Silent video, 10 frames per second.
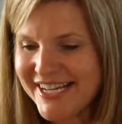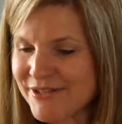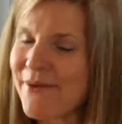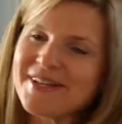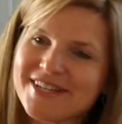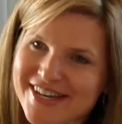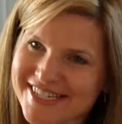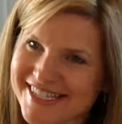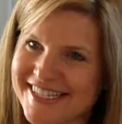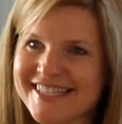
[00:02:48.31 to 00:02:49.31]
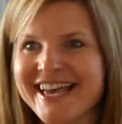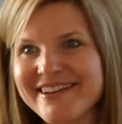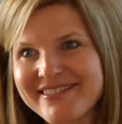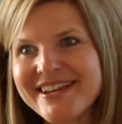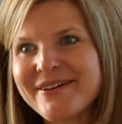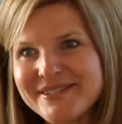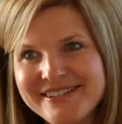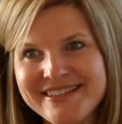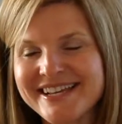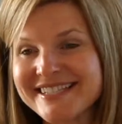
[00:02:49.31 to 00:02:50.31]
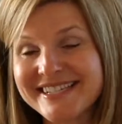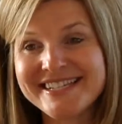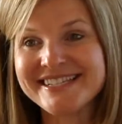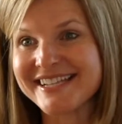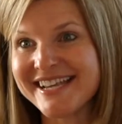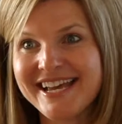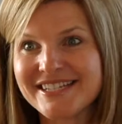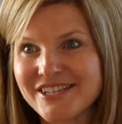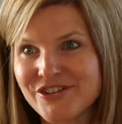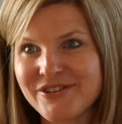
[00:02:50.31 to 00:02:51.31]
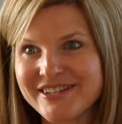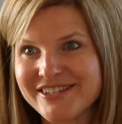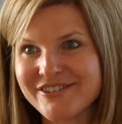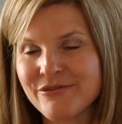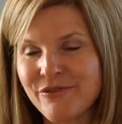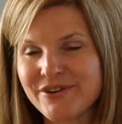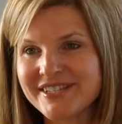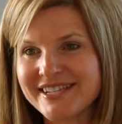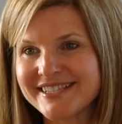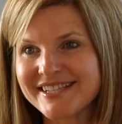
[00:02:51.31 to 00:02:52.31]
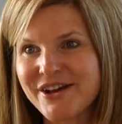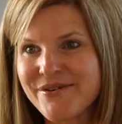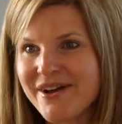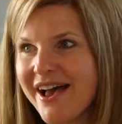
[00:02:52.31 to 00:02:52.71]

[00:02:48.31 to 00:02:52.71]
So I went to Jason and said, "I'm going to go and do this," and he asked to join forces. So